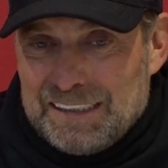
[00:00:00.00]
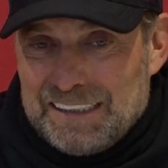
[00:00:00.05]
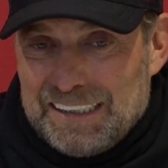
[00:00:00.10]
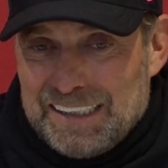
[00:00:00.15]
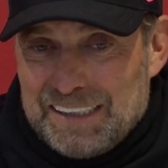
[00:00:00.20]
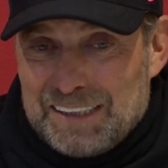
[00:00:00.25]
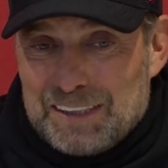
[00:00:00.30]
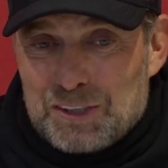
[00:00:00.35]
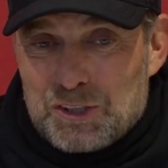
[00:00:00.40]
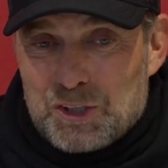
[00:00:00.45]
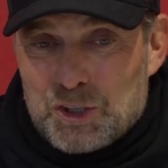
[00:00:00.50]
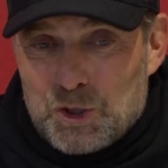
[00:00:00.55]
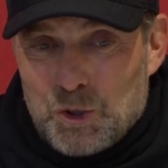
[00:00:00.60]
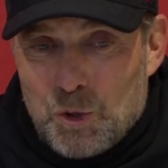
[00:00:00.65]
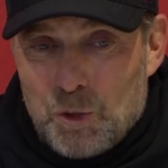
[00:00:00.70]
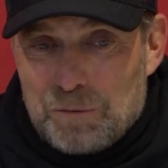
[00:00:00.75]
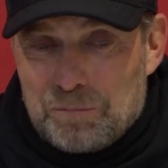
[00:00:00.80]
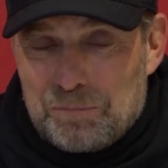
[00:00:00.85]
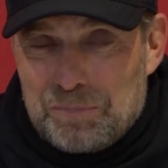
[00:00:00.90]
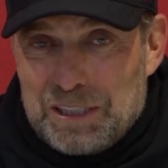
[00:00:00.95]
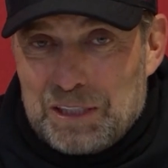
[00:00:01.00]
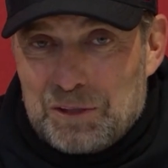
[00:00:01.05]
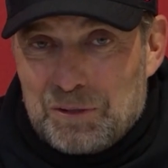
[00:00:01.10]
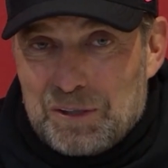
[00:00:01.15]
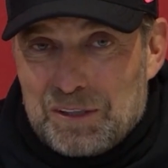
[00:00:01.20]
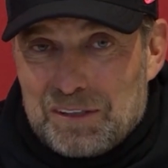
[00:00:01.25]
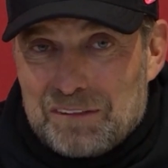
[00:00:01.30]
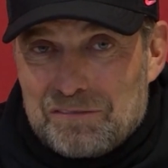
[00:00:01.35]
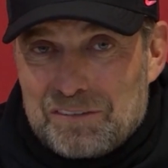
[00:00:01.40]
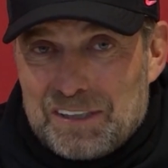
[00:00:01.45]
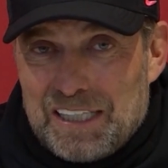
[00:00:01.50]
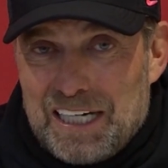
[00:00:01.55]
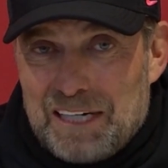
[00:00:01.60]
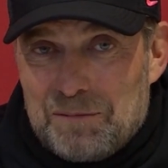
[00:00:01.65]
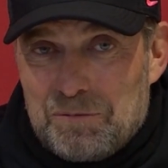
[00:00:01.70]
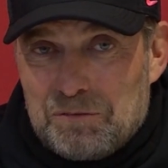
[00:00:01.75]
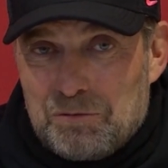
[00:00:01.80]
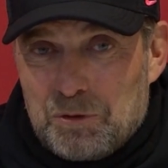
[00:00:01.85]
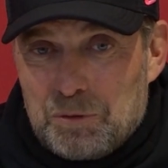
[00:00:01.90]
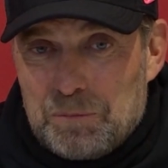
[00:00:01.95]
in this short period of
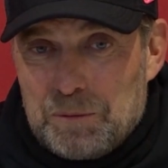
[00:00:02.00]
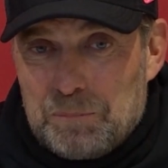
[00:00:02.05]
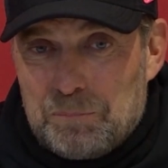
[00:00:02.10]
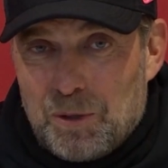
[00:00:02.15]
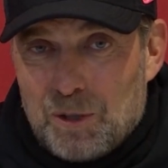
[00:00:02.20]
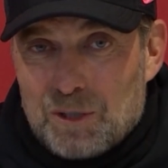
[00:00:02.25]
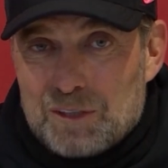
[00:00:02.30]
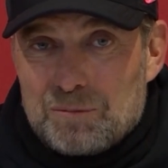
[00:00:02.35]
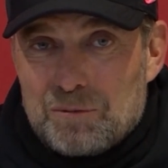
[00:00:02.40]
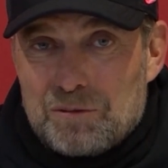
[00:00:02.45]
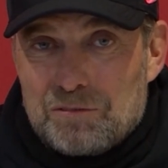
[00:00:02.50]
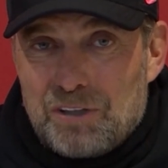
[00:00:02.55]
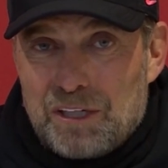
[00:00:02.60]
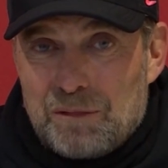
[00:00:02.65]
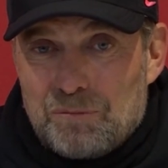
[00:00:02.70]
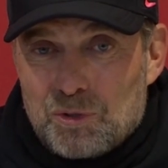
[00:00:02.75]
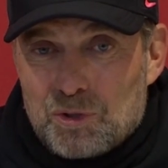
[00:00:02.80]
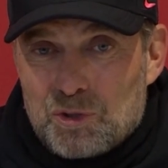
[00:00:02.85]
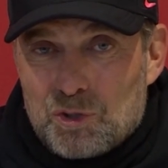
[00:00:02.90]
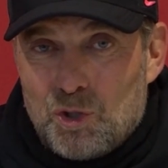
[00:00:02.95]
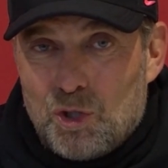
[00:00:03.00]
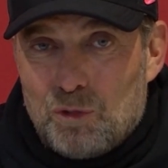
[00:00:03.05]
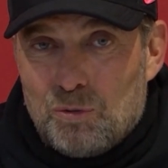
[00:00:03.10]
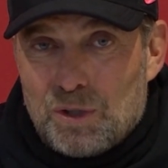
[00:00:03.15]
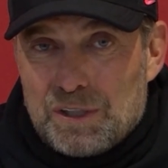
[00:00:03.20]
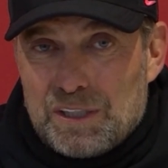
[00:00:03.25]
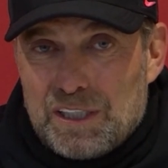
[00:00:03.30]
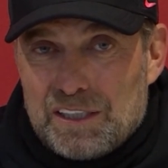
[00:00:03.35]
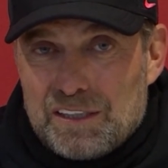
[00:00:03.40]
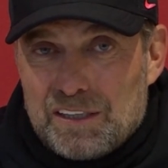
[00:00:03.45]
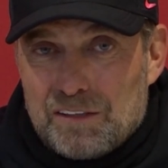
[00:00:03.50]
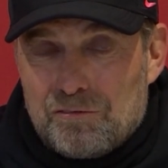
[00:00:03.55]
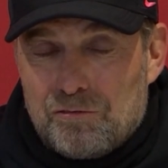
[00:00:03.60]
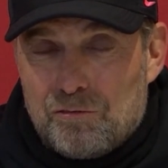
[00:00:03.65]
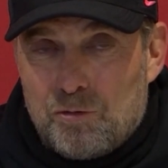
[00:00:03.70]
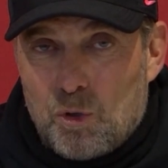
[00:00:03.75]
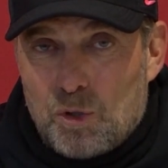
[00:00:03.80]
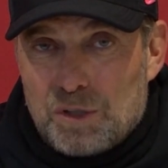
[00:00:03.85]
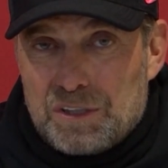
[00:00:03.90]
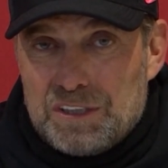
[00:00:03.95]
time it would be possible for him to score
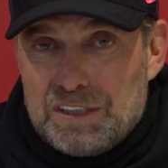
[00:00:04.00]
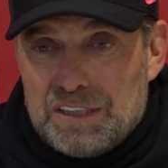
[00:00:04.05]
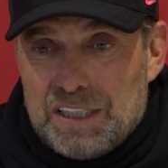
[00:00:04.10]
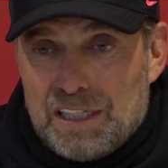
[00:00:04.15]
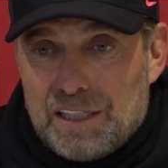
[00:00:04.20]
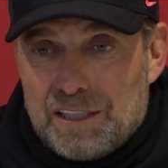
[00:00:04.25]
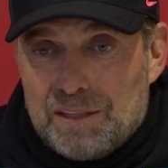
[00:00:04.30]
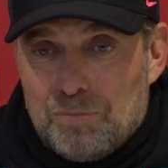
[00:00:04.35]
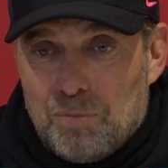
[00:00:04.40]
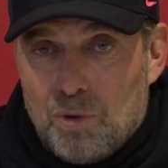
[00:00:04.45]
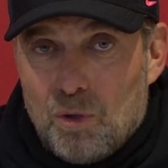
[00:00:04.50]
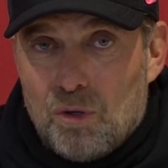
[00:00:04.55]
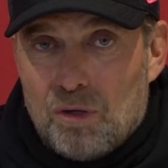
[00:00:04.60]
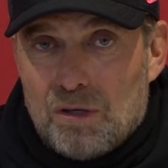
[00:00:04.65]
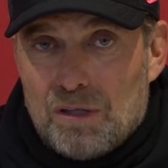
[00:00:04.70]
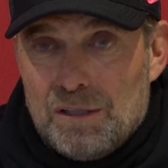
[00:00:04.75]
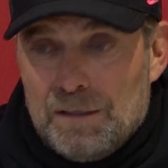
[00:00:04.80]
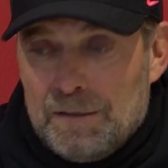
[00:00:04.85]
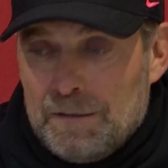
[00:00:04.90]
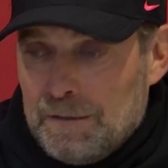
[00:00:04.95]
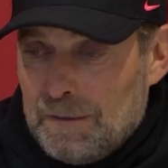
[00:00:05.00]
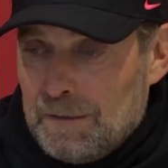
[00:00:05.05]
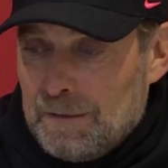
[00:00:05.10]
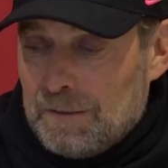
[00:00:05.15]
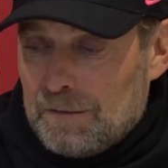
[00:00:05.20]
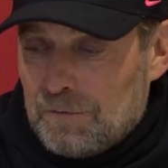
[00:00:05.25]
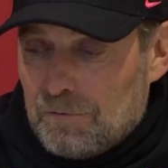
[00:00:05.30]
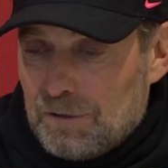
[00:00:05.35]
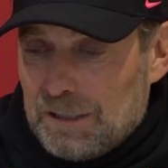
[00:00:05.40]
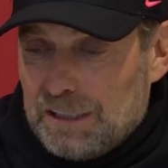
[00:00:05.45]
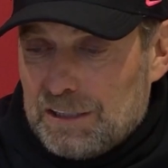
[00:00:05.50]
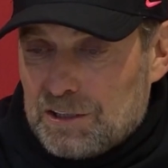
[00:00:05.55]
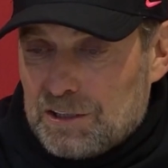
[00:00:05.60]
149 more. Really